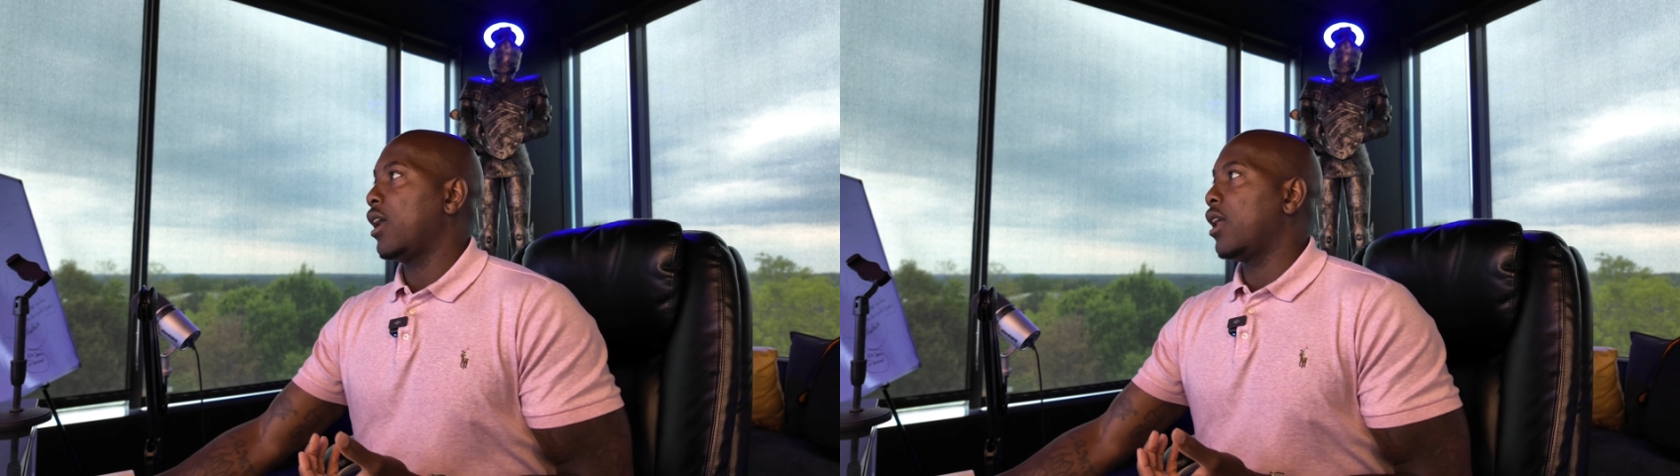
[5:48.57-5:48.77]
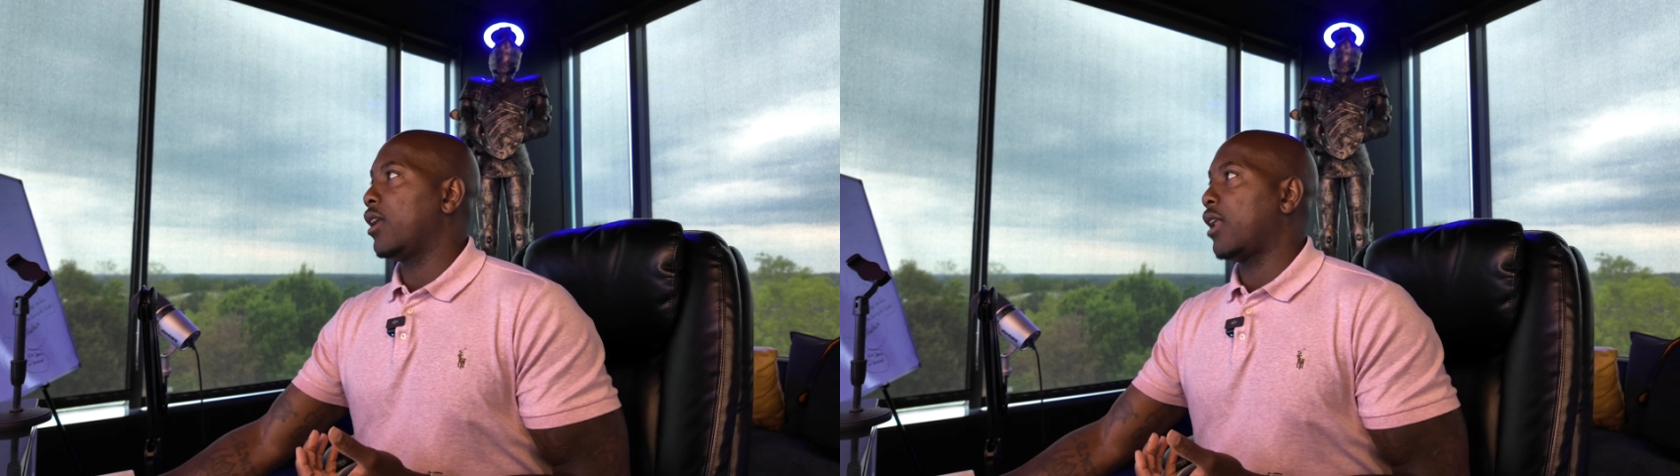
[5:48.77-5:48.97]

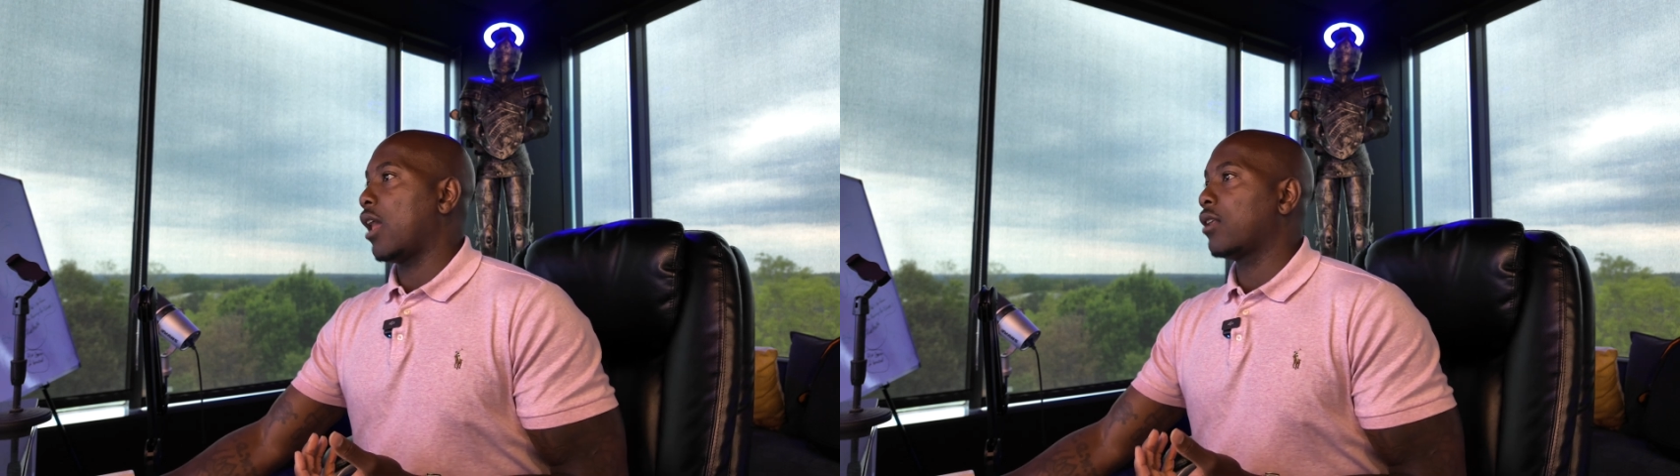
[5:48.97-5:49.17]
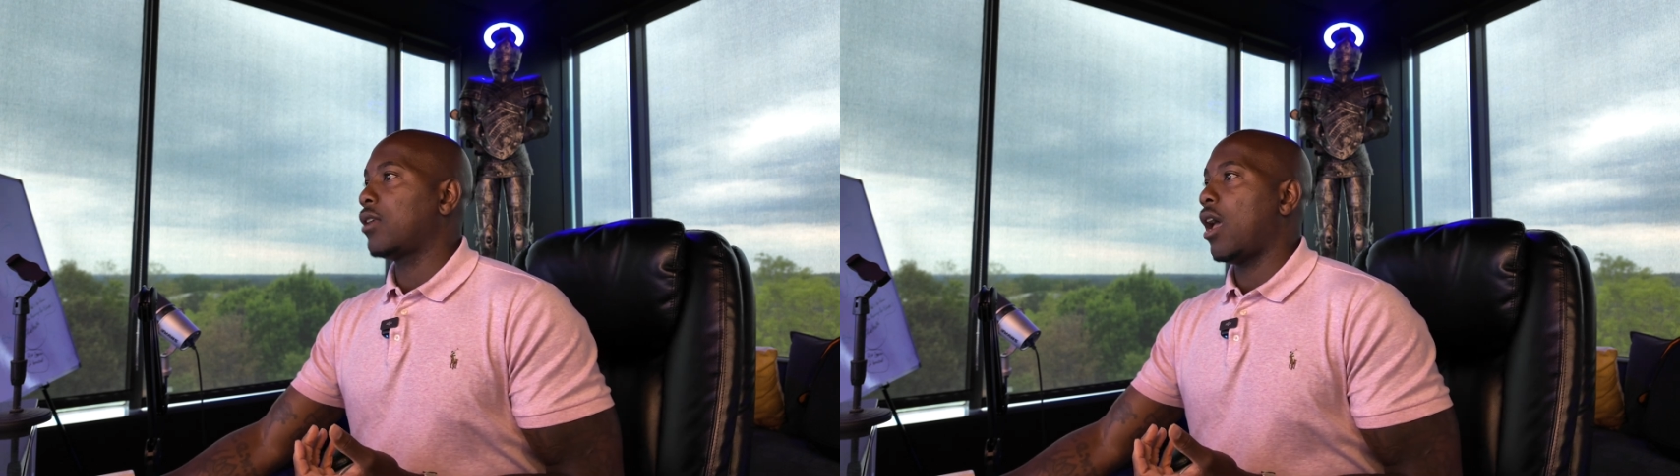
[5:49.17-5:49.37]
And a
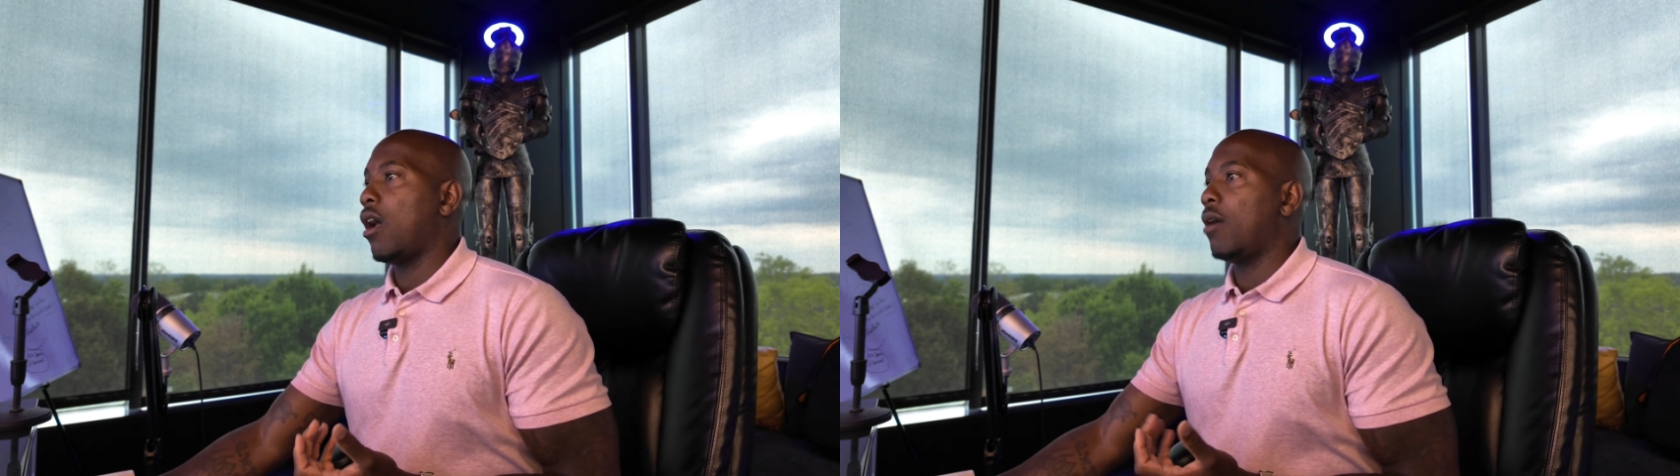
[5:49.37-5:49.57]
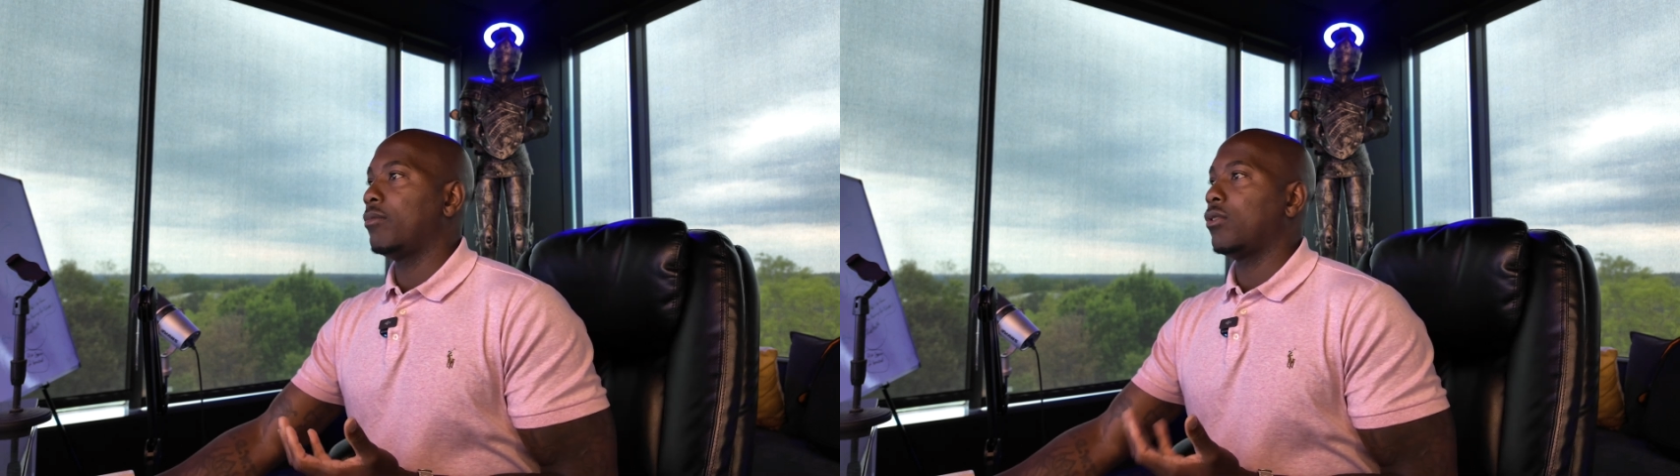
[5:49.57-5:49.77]
lot of
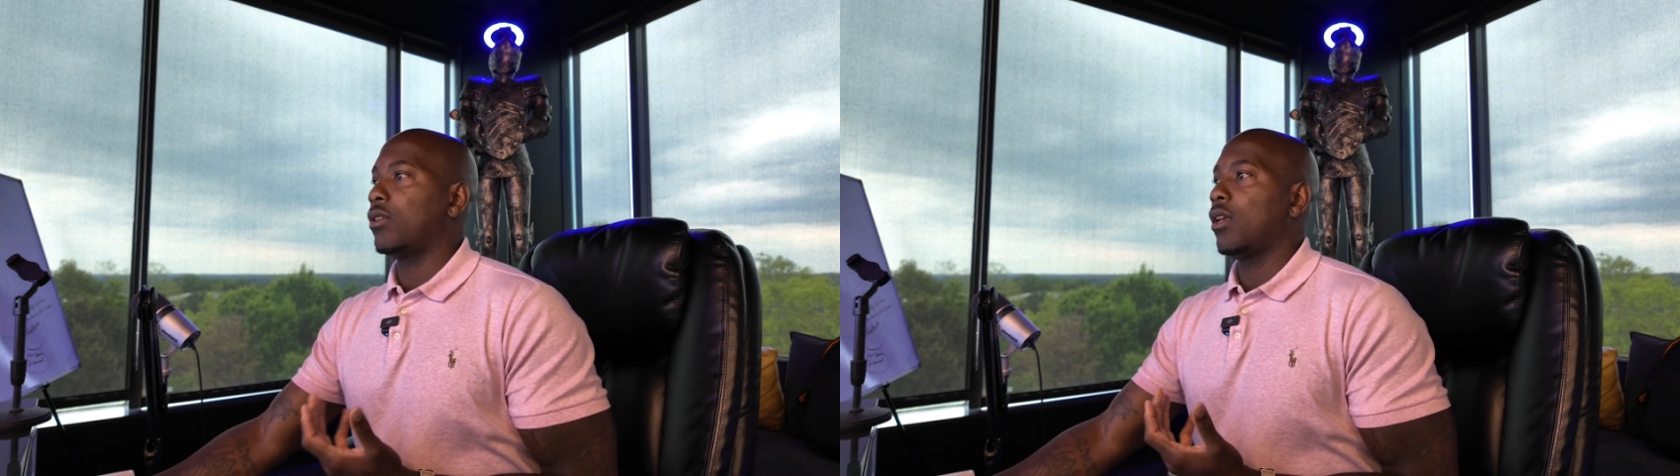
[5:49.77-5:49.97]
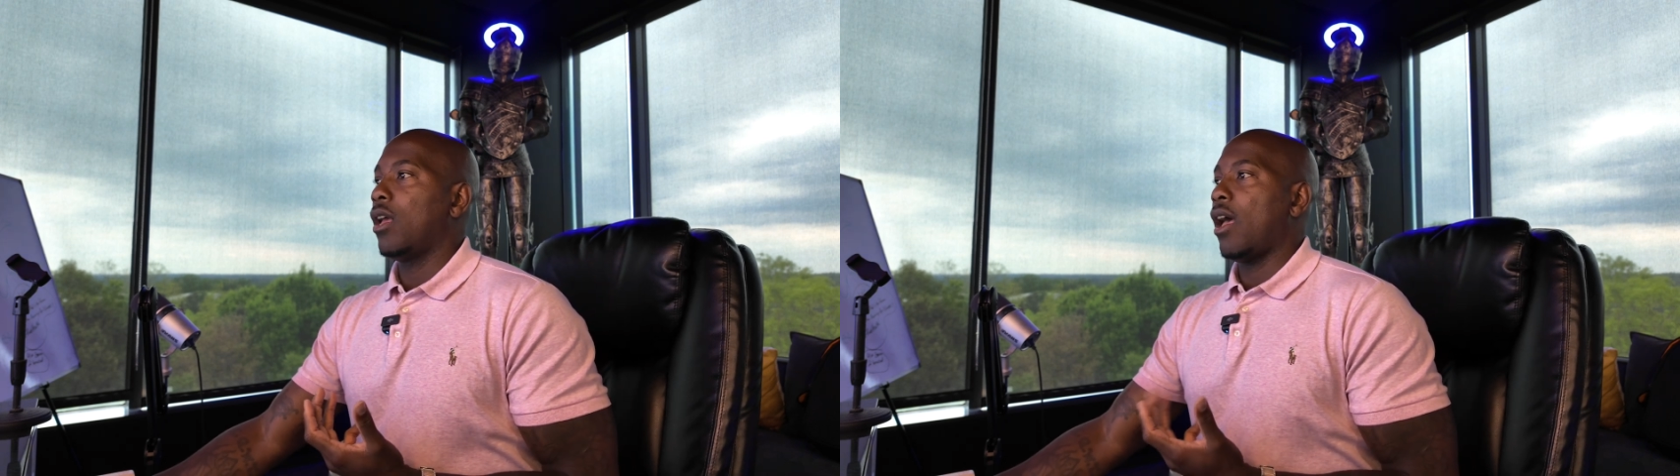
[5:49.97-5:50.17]
times